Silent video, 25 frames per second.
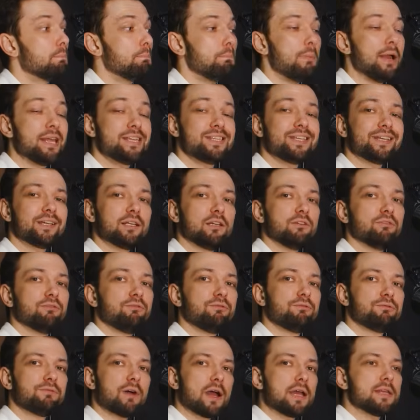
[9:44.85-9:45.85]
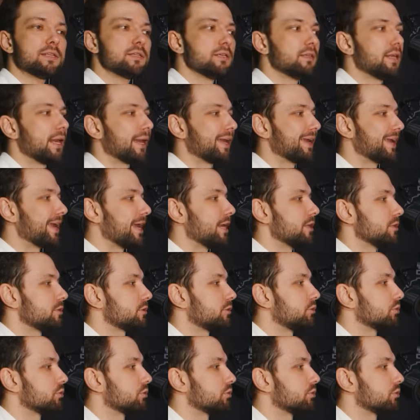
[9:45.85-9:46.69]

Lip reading: basically fighting against